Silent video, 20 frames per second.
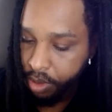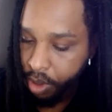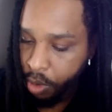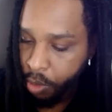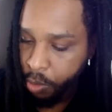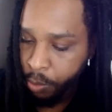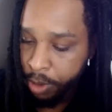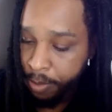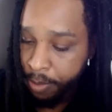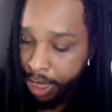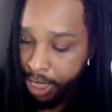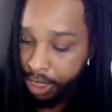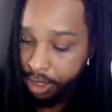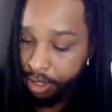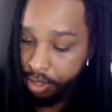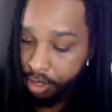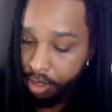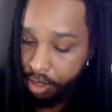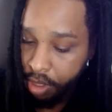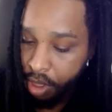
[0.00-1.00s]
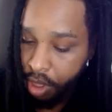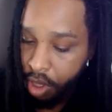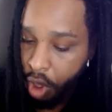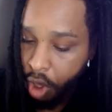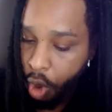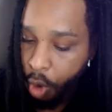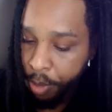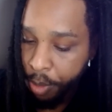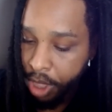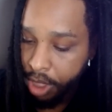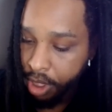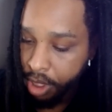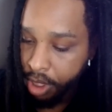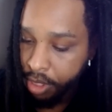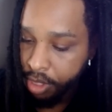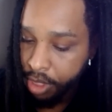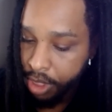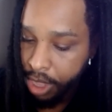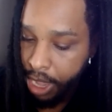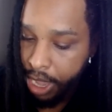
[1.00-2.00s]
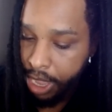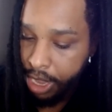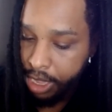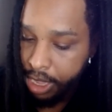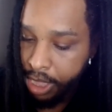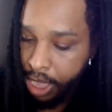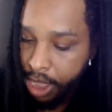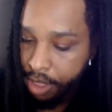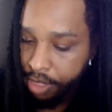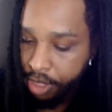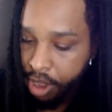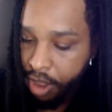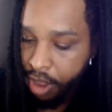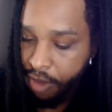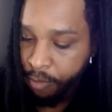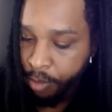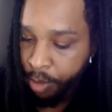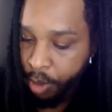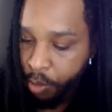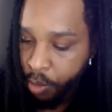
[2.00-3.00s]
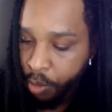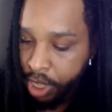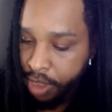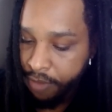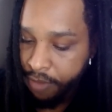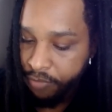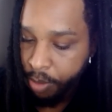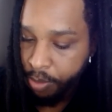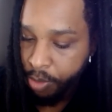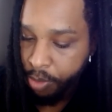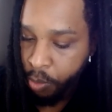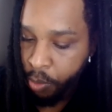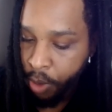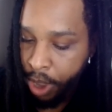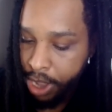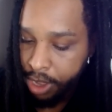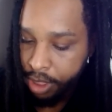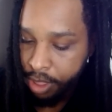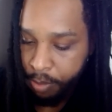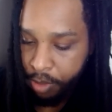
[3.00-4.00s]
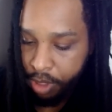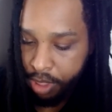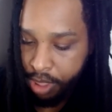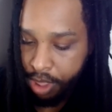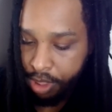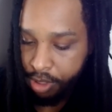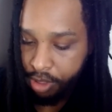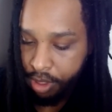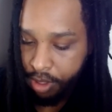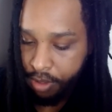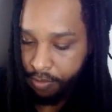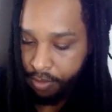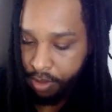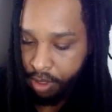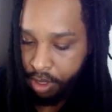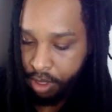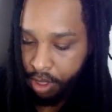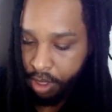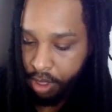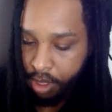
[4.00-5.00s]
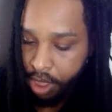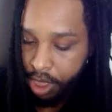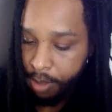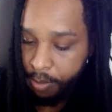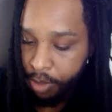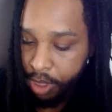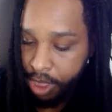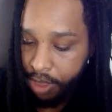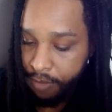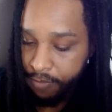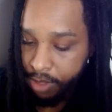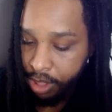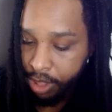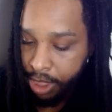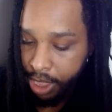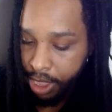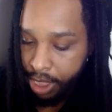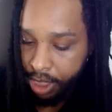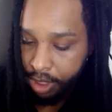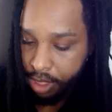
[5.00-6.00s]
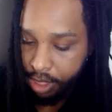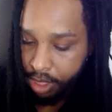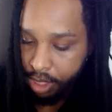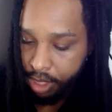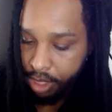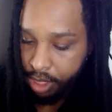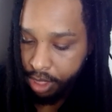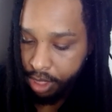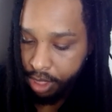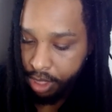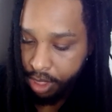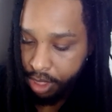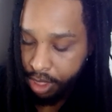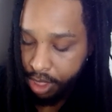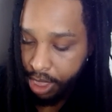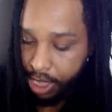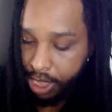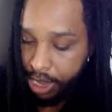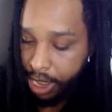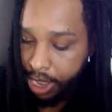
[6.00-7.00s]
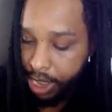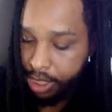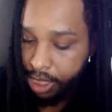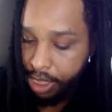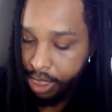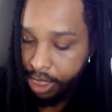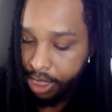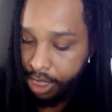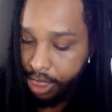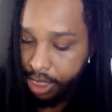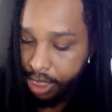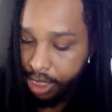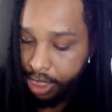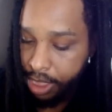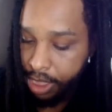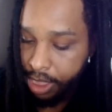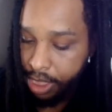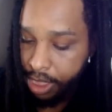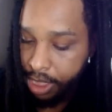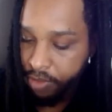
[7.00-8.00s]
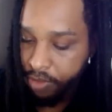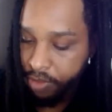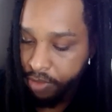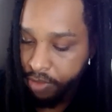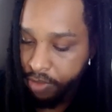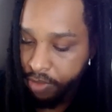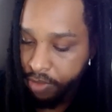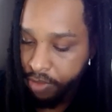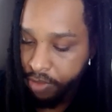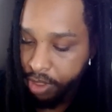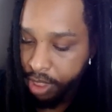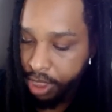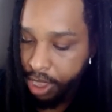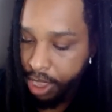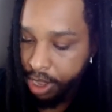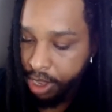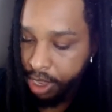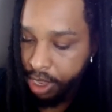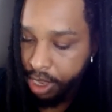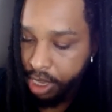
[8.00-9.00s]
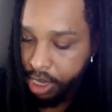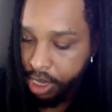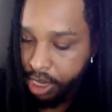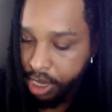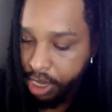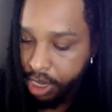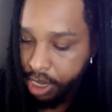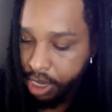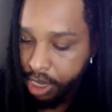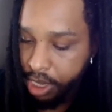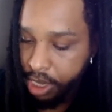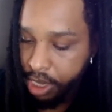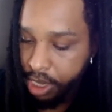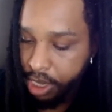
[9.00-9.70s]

remained, hoping that any day the government would give them the right to petition and be given land. In 1866, after the Indian tribes of